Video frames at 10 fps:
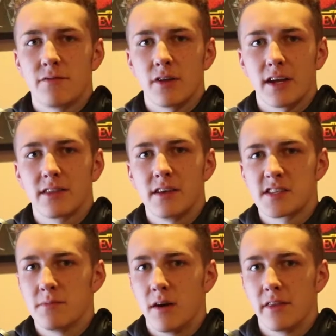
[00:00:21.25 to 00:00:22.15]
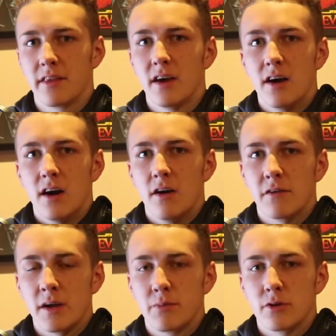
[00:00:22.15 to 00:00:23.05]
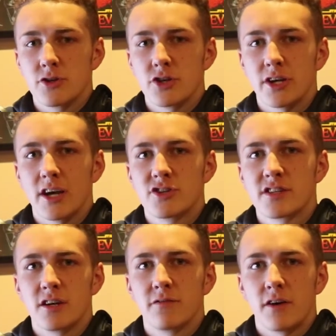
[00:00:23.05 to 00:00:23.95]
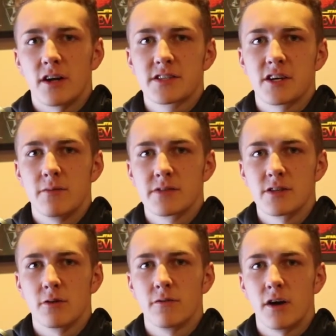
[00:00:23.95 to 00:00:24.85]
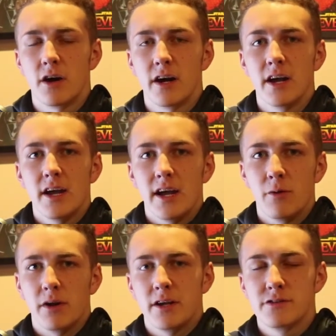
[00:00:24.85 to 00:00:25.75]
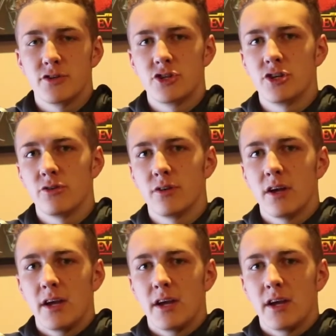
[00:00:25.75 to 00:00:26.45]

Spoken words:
for like this month of April to show you guys just how far it's come so far and what I used to shoot.